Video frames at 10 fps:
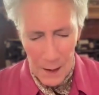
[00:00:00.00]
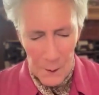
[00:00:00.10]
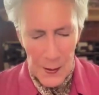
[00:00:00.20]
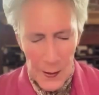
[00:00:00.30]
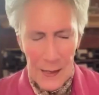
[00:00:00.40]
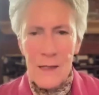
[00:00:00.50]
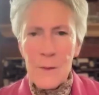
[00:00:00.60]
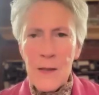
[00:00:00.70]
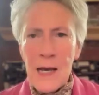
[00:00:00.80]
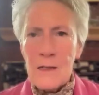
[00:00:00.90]
but they
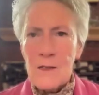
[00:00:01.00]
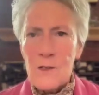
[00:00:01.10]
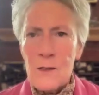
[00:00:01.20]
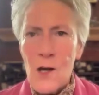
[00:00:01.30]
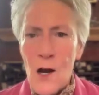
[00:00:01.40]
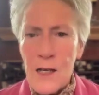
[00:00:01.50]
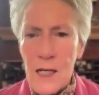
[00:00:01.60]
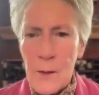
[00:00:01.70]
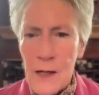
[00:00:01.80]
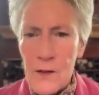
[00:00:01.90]
began
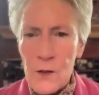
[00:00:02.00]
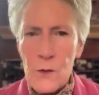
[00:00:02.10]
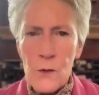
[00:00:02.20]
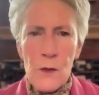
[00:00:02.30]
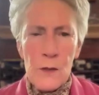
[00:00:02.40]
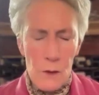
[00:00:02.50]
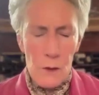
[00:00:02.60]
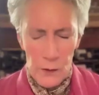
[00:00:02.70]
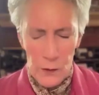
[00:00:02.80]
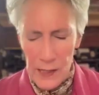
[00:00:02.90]
talking about it. This one
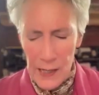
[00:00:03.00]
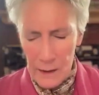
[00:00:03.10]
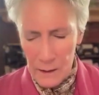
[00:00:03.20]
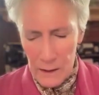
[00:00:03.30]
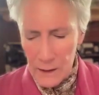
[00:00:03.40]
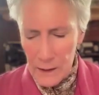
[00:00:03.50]
woman who had